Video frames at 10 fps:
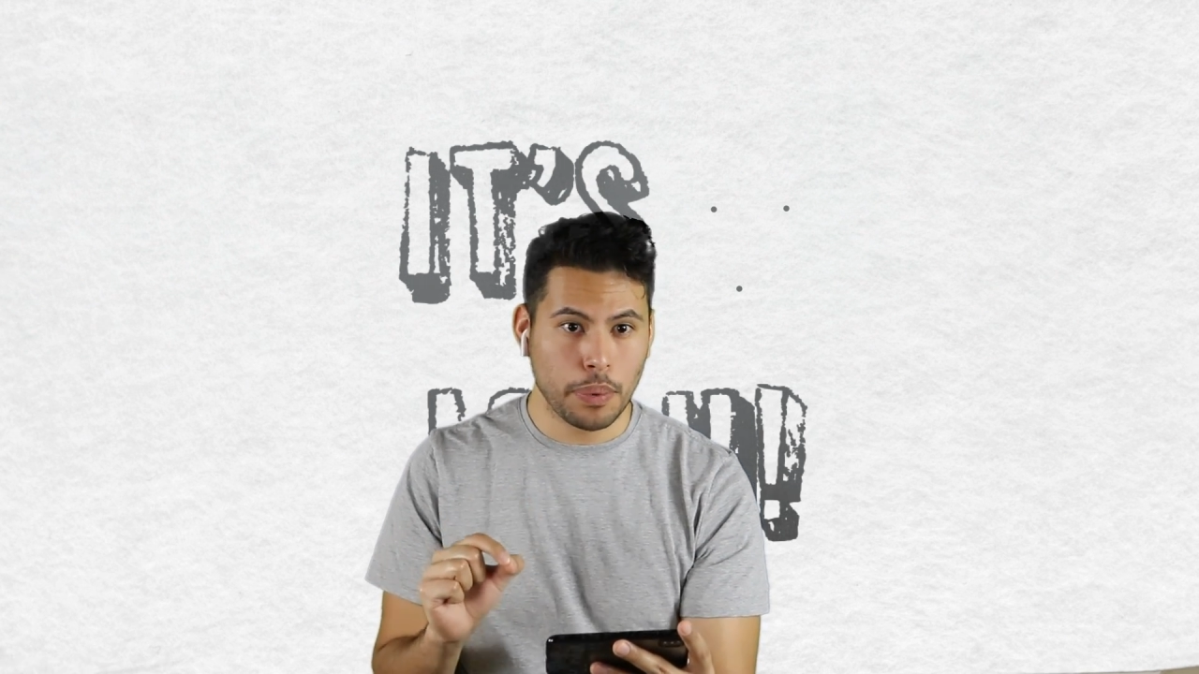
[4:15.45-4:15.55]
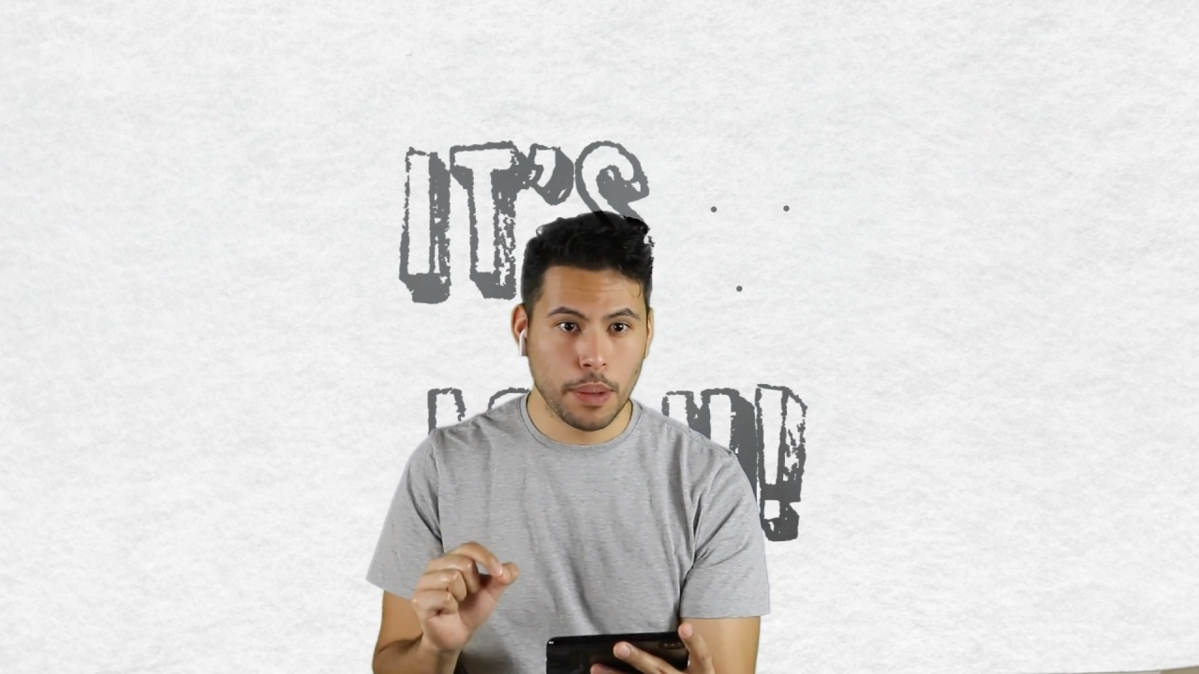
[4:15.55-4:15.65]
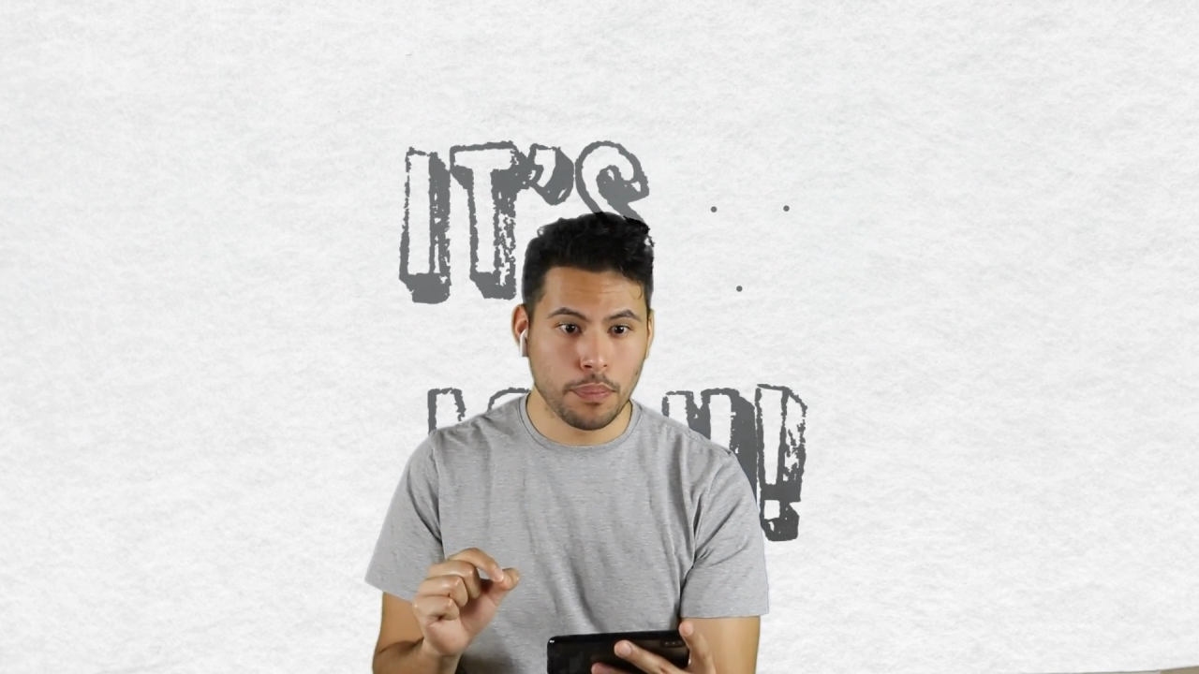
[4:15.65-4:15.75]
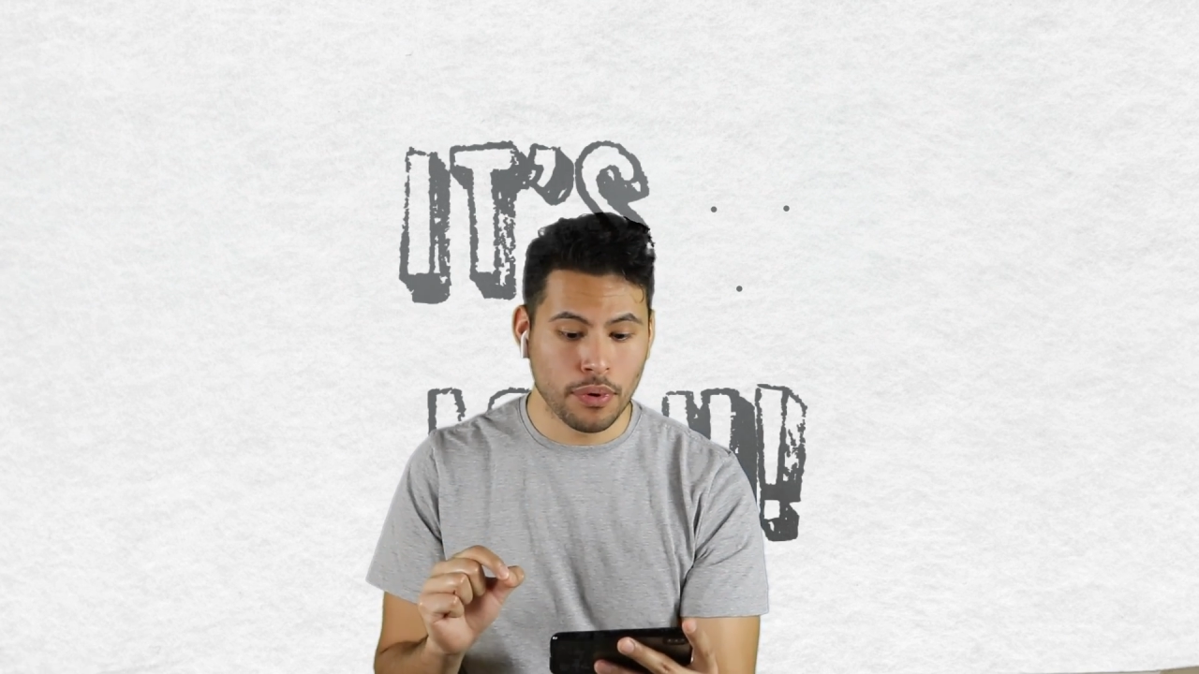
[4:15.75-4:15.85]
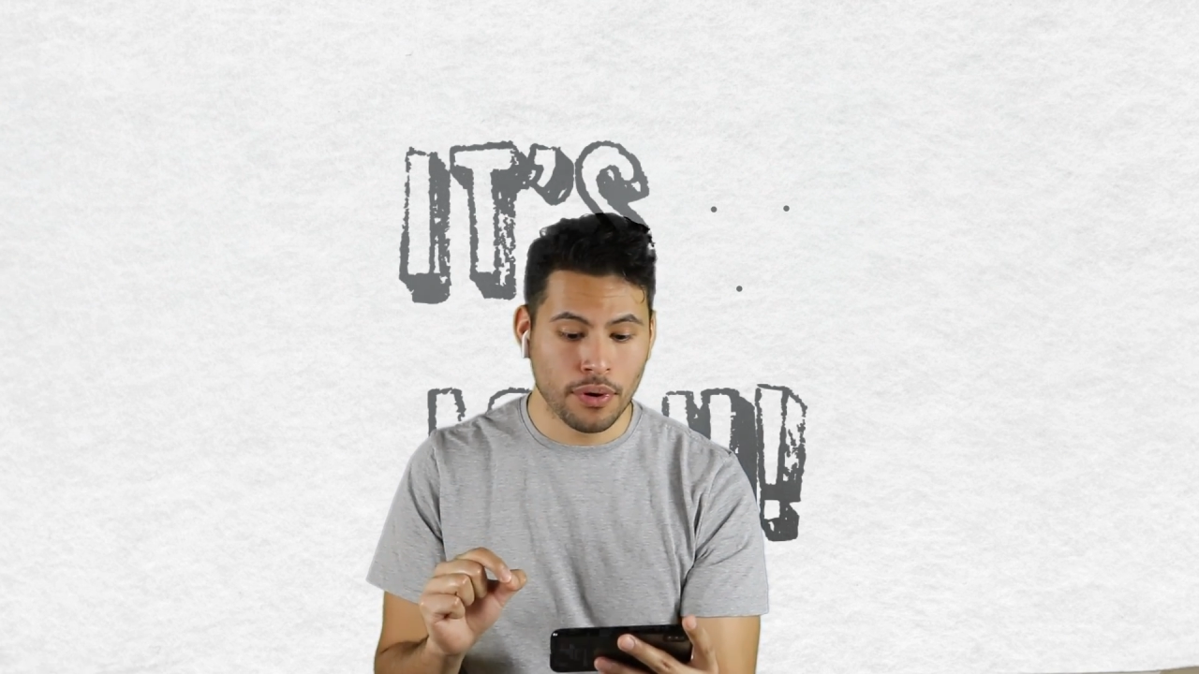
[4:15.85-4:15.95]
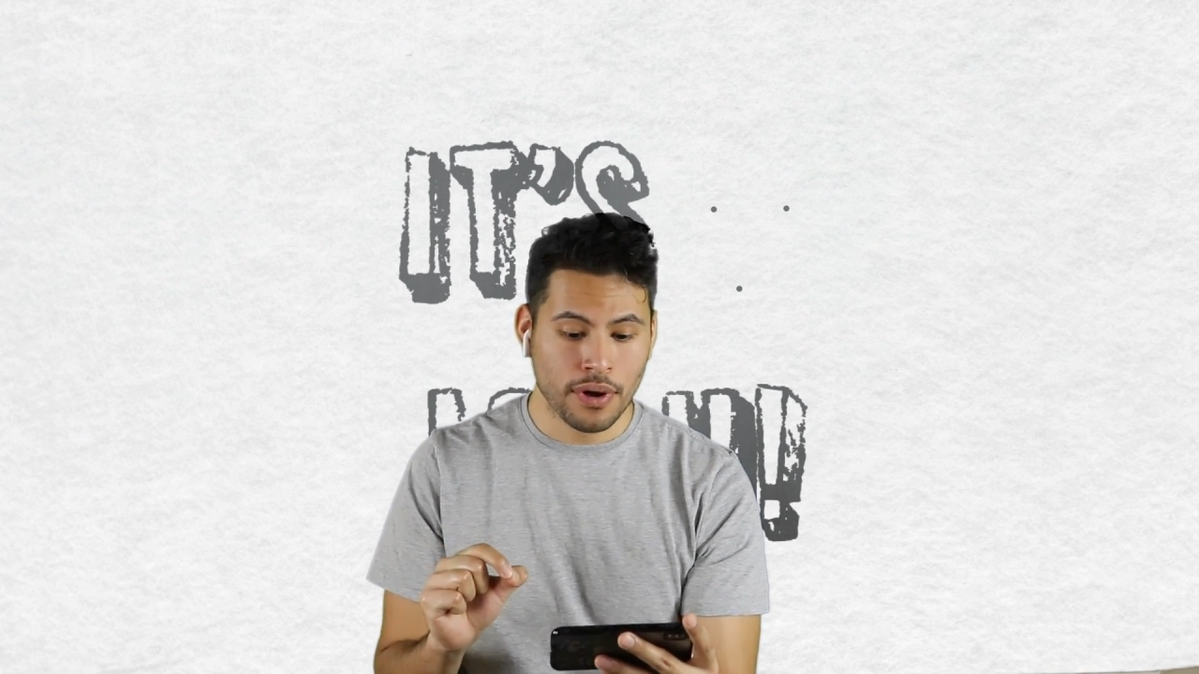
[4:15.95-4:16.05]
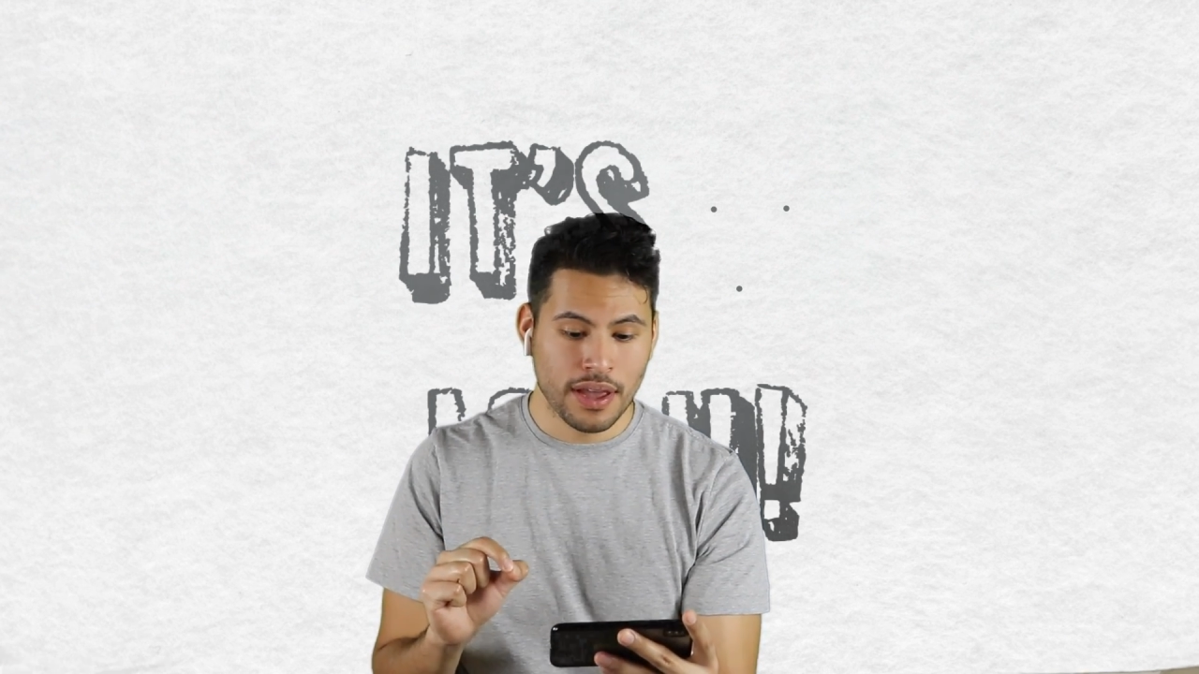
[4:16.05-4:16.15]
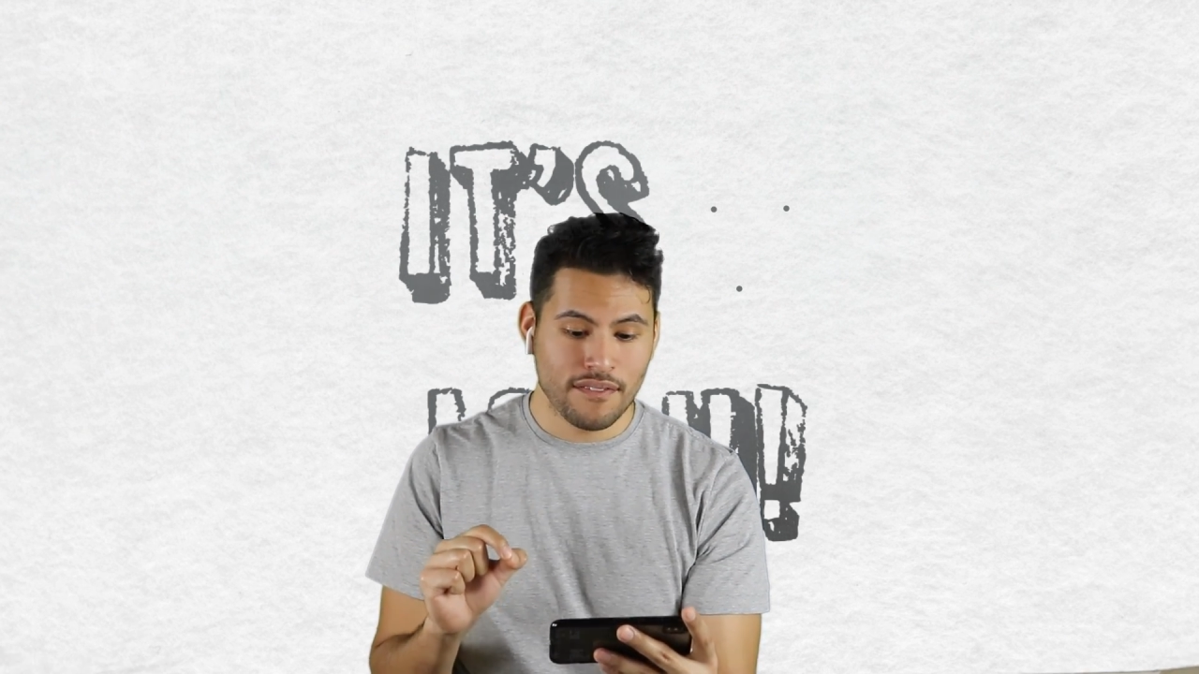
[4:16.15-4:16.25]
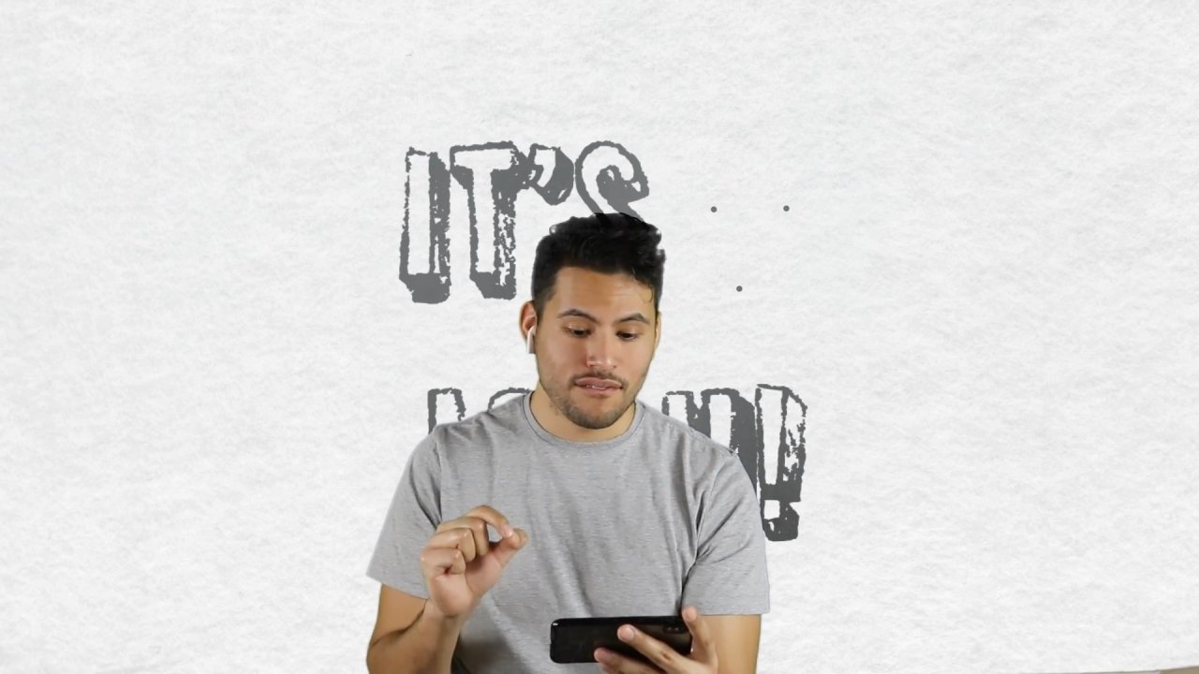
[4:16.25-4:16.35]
people